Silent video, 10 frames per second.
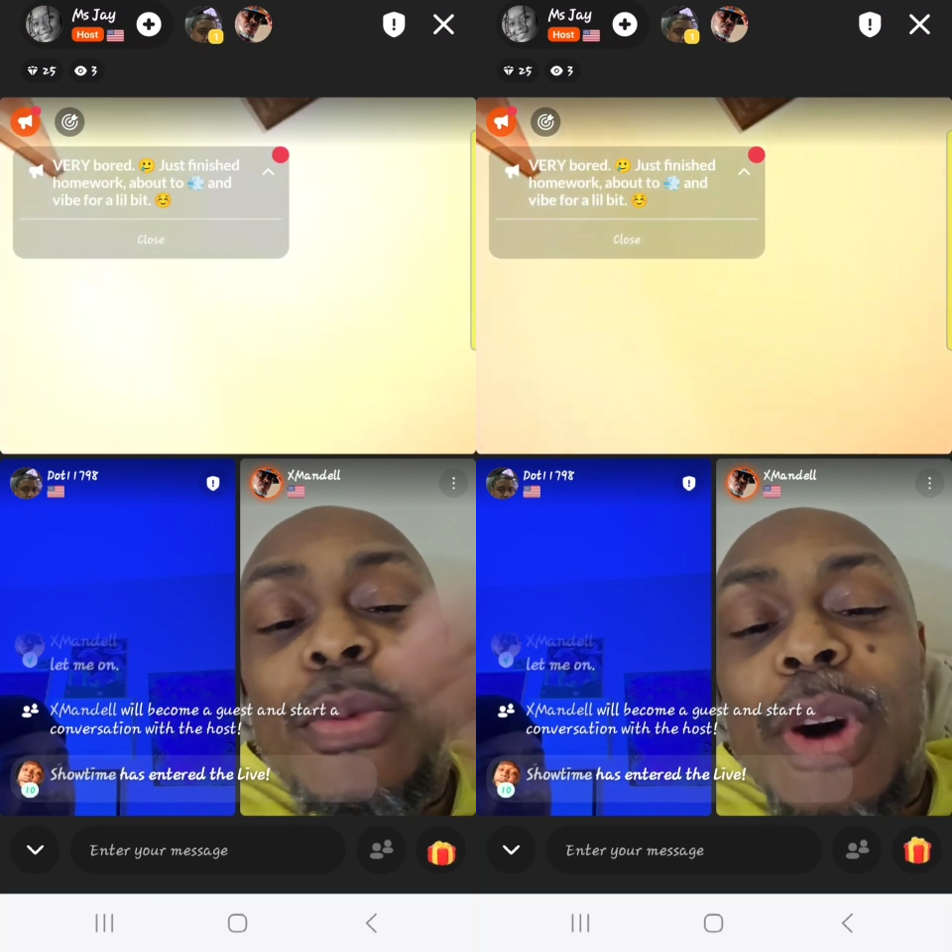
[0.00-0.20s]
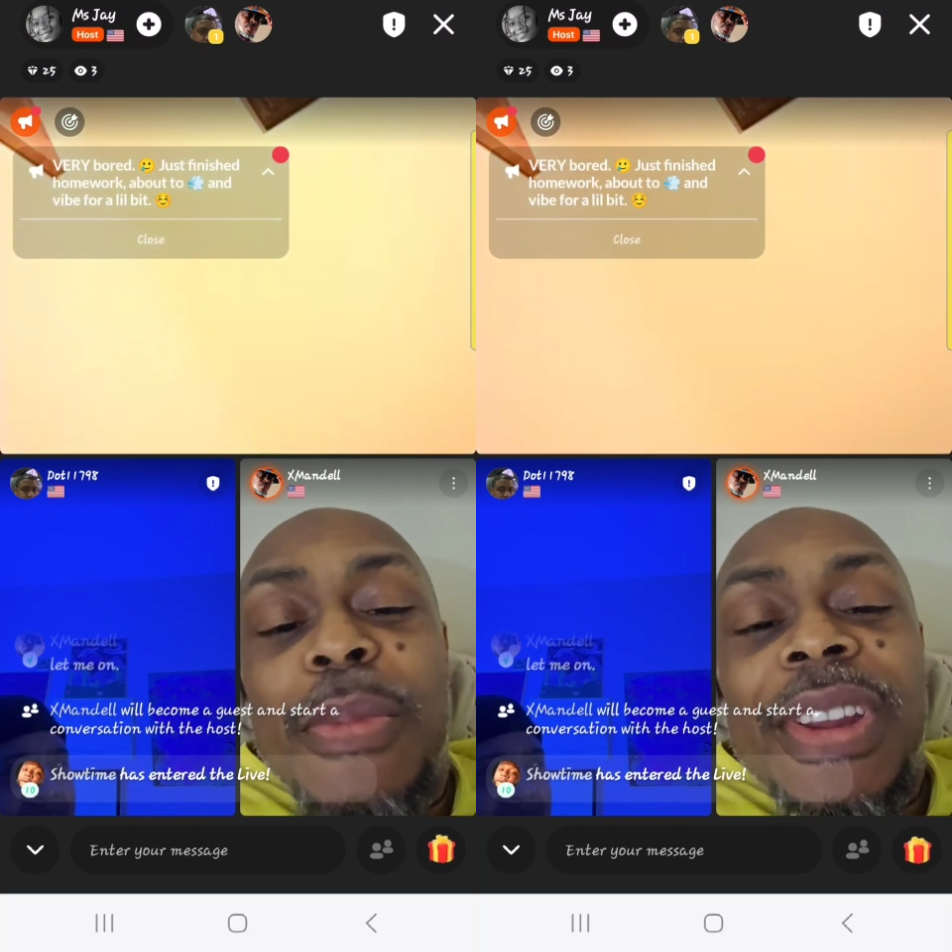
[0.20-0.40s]

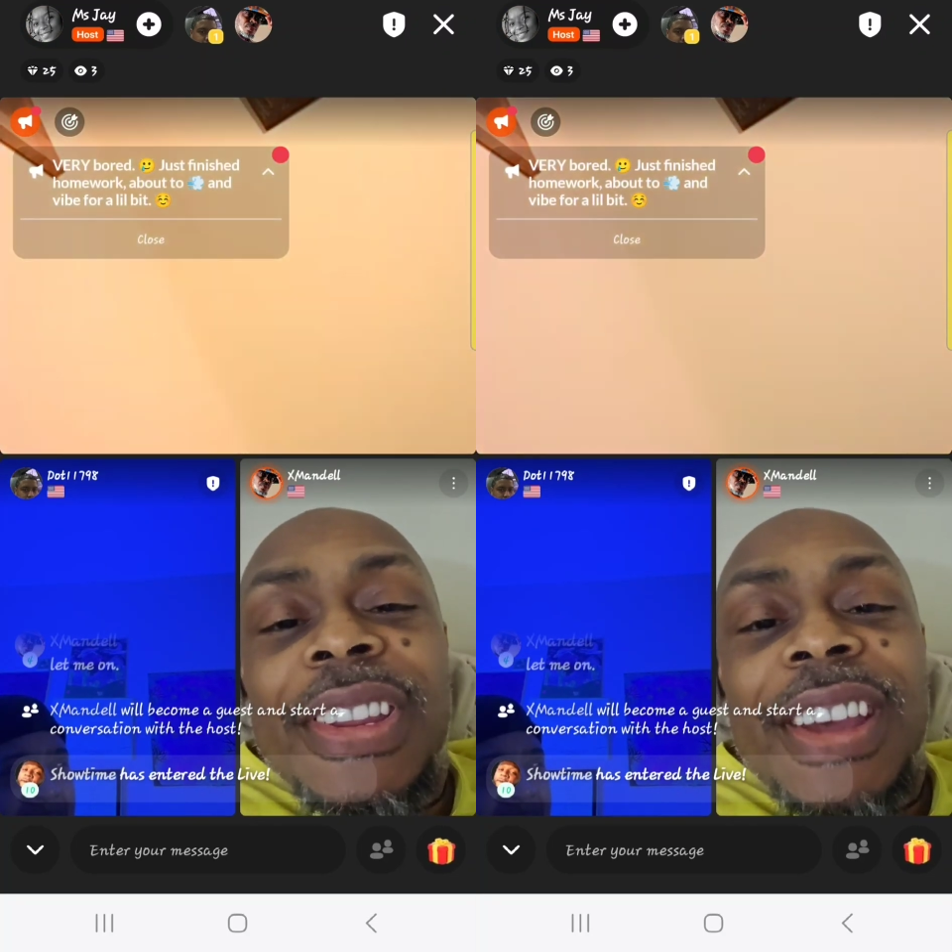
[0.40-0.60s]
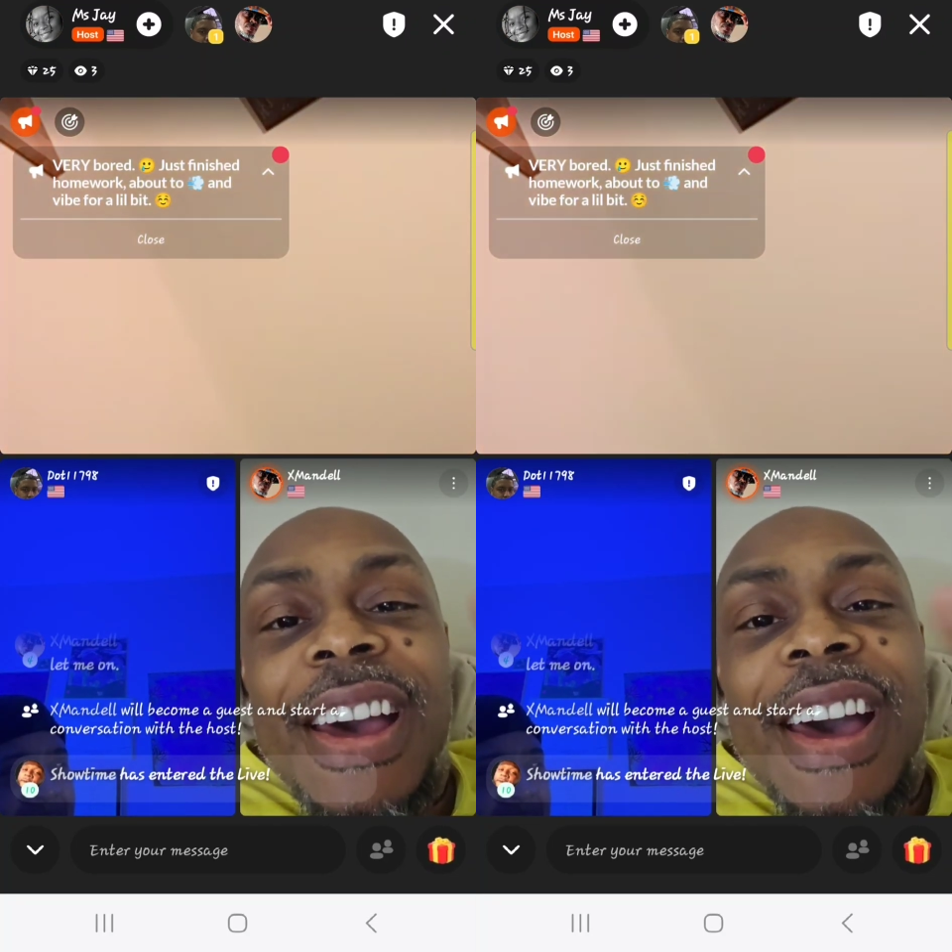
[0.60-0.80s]

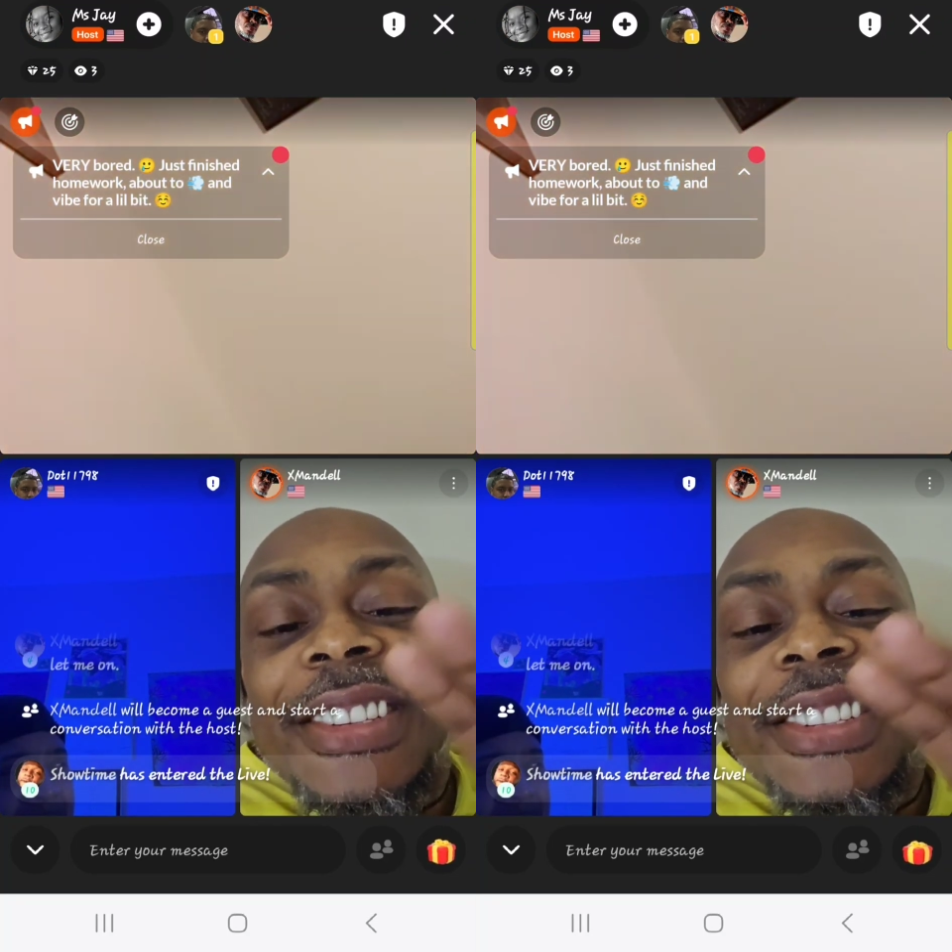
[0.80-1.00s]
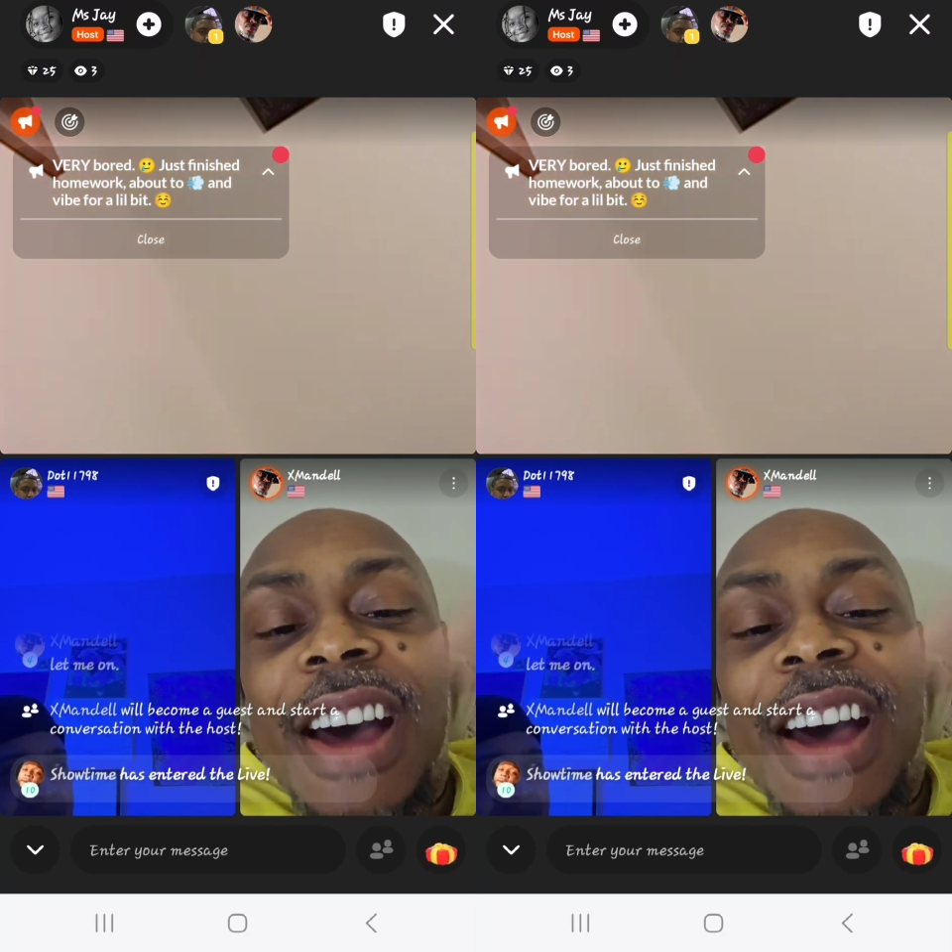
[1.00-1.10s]
woman that has